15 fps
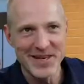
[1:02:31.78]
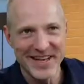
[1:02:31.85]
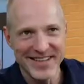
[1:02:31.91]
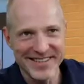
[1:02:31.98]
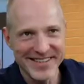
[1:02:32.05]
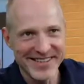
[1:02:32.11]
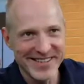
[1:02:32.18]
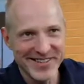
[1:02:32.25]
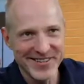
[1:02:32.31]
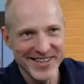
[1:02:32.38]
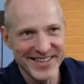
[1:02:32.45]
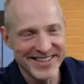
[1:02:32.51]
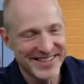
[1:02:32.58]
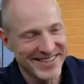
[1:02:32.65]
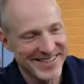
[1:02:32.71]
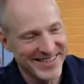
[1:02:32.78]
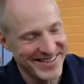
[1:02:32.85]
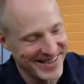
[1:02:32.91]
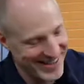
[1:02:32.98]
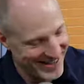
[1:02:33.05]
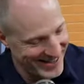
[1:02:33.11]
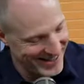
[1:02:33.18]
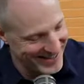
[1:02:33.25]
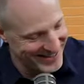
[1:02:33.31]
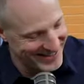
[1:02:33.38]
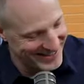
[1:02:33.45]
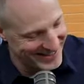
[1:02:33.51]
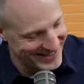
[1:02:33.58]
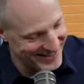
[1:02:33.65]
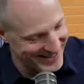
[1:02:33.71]
on Sirius, uh,
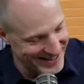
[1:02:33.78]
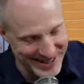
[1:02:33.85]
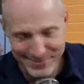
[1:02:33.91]
Tim